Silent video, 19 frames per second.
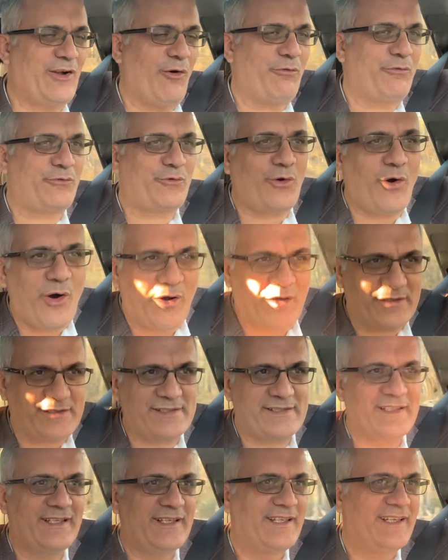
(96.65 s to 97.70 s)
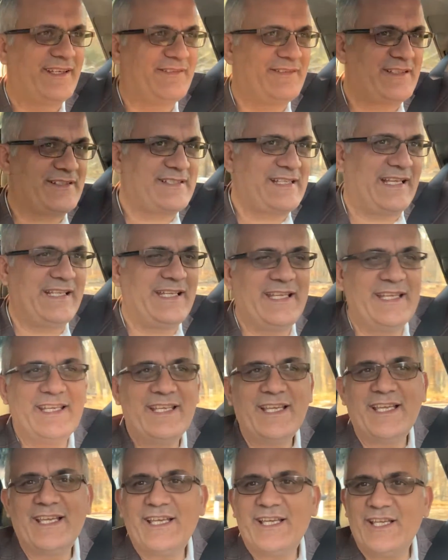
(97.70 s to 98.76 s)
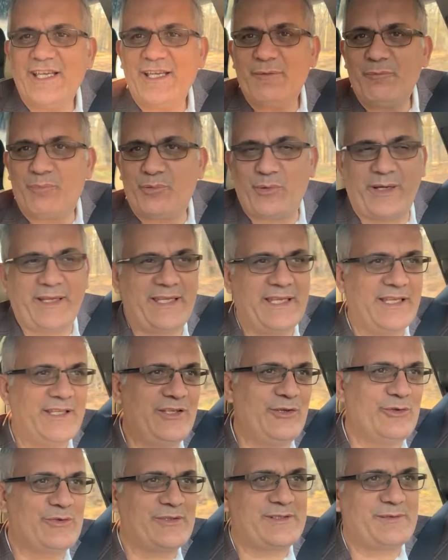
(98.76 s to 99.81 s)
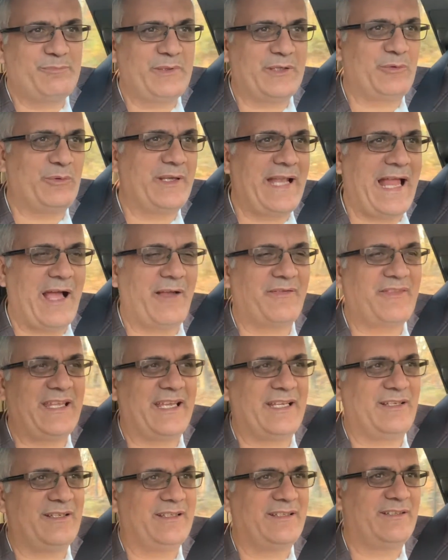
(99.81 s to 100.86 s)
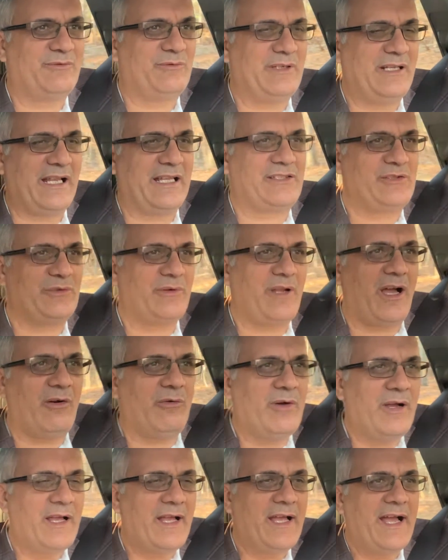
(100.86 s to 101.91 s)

Of course, if there's any breaking news between now and then, we'll let you know.